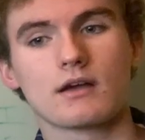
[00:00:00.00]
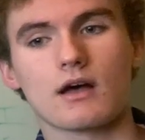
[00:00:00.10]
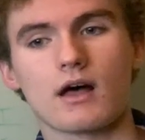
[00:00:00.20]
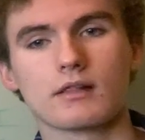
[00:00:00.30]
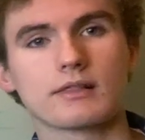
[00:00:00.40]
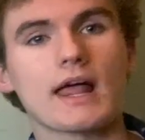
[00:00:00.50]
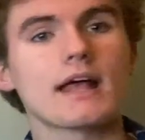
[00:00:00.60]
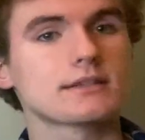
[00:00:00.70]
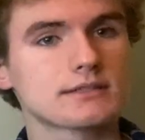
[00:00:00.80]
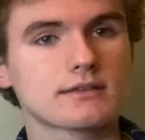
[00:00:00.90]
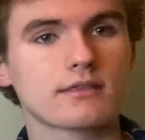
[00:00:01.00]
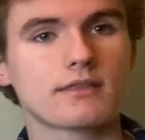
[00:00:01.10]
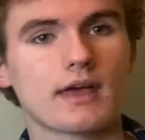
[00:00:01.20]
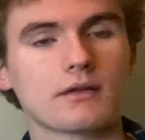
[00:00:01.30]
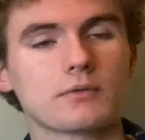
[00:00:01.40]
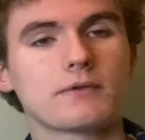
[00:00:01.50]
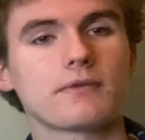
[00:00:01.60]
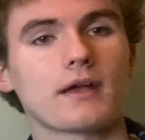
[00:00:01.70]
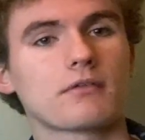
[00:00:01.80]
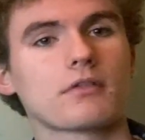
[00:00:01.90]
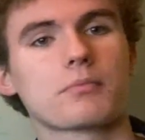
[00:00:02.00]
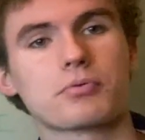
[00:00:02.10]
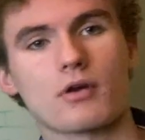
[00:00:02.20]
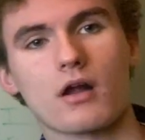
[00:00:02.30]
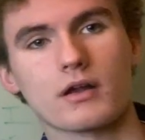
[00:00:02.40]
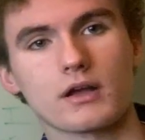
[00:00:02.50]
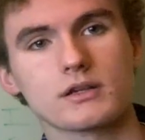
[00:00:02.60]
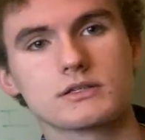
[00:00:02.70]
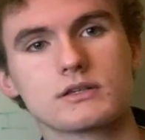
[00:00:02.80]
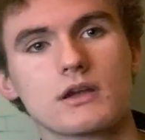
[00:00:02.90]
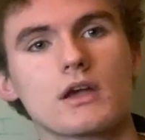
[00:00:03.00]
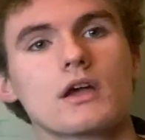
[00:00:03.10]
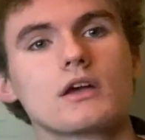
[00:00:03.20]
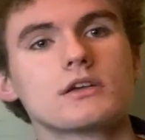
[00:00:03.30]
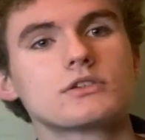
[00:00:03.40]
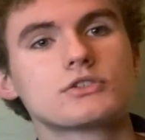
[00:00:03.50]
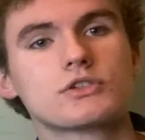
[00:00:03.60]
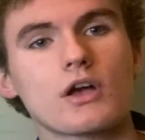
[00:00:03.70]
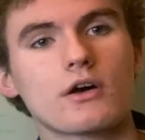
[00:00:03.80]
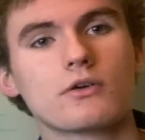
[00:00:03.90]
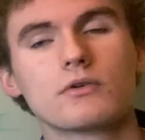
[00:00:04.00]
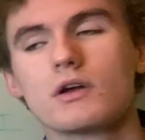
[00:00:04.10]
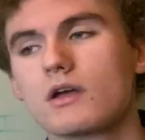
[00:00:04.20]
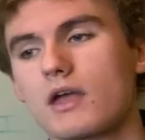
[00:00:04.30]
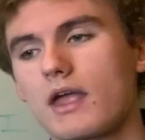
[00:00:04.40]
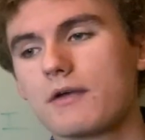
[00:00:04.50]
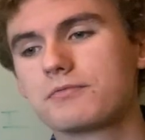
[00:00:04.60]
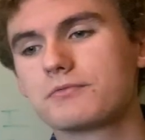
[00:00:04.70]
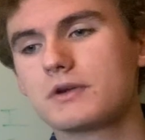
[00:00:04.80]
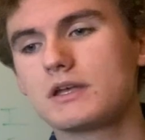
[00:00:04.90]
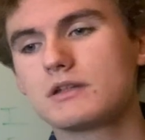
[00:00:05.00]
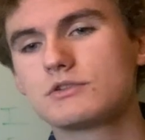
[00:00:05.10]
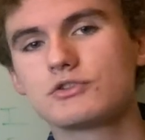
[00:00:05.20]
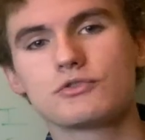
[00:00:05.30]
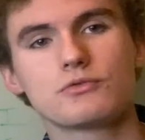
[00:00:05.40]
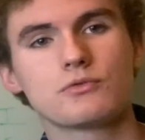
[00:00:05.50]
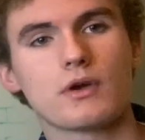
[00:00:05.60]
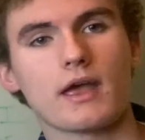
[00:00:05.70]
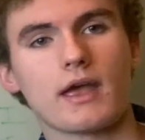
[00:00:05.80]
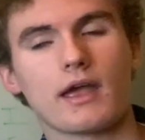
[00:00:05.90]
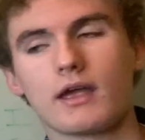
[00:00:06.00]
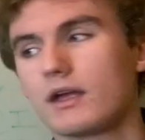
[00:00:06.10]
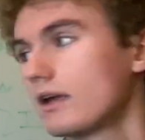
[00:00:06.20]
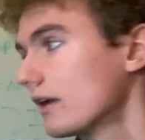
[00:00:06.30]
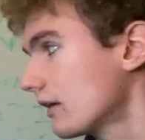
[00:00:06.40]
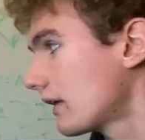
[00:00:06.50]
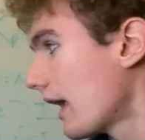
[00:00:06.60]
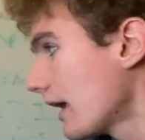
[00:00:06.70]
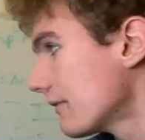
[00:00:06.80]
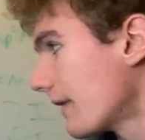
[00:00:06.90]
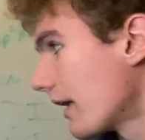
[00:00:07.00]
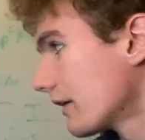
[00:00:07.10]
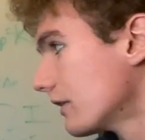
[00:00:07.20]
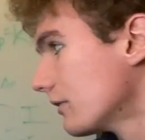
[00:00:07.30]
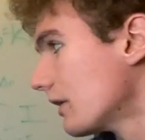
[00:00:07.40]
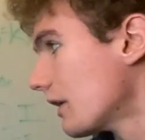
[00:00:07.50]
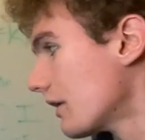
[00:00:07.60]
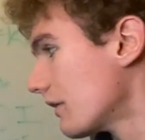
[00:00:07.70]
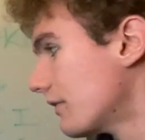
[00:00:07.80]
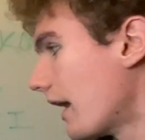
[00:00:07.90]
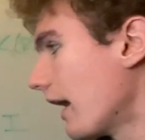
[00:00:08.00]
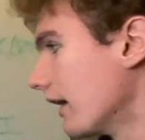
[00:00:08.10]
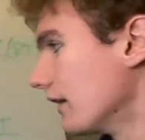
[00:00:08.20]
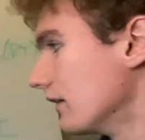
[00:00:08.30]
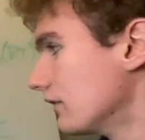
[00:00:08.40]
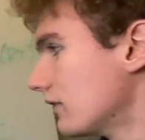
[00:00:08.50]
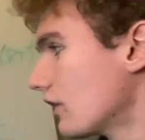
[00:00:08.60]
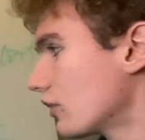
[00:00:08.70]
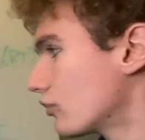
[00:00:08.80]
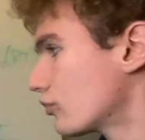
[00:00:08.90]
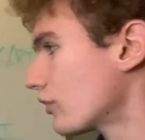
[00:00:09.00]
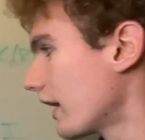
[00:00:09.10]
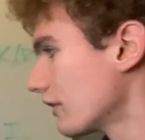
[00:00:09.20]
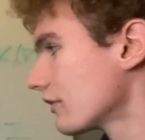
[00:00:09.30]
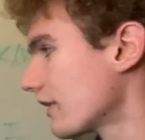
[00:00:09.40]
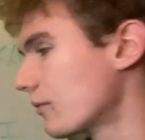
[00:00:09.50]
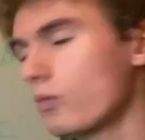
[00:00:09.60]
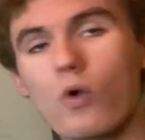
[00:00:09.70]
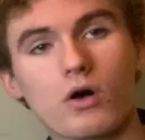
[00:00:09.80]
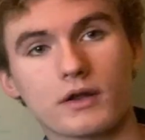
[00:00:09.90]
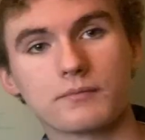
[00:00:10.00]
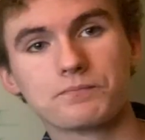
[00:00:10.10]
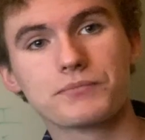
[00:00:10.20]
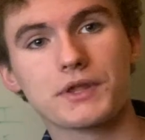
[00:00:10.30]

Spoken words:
less than we favor the products. So if we do a K value that is greater than 1,